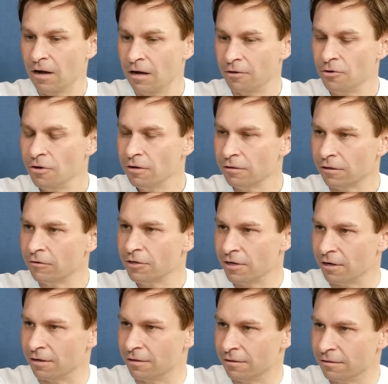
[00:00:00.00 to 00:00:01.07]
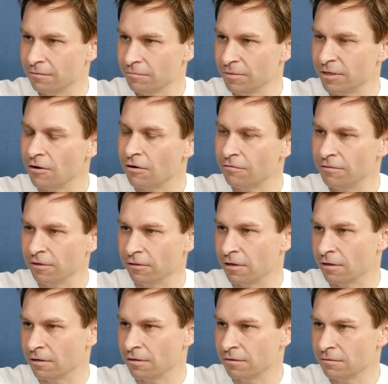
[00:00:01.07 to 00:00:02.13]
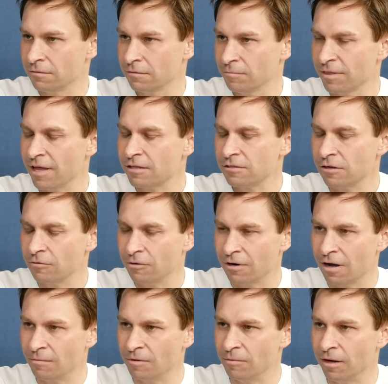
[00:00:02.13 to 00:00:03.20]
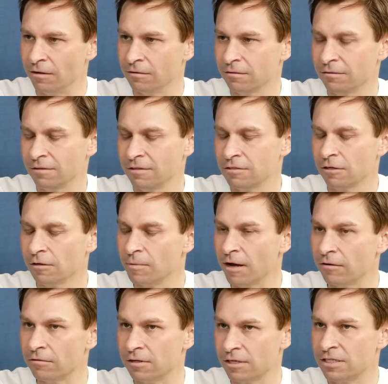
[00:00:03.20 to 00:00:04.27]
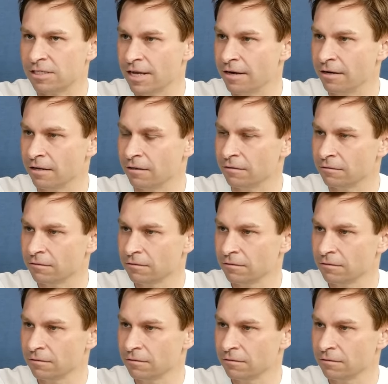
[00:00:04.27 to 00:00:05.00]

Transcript: You can look younger, but not feel younger. But that's not what I'm about. It's all about extending